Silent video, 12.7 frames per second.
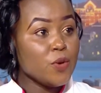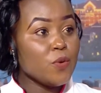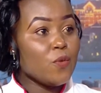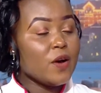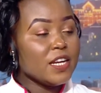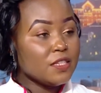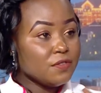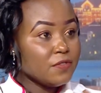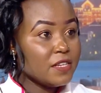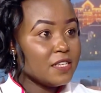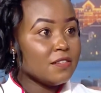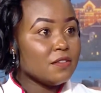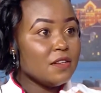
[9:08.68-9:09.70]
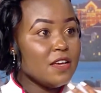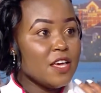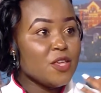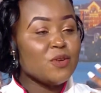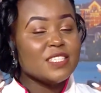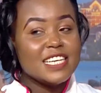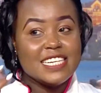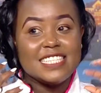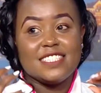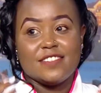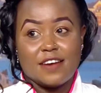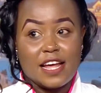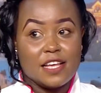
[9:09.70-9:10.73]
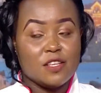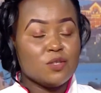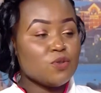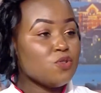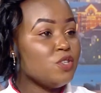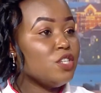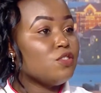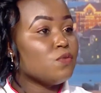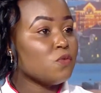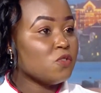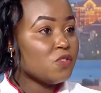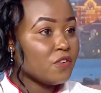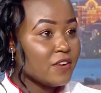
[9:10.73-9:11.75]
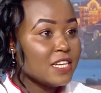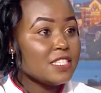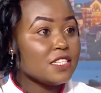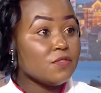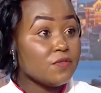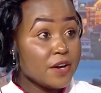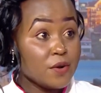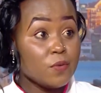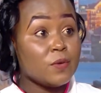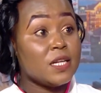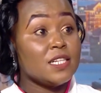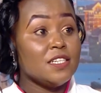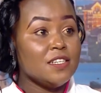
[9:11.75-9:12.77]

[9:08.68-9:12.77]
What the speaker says: You quite feel your skin is dry. So you need to moisturize it very well.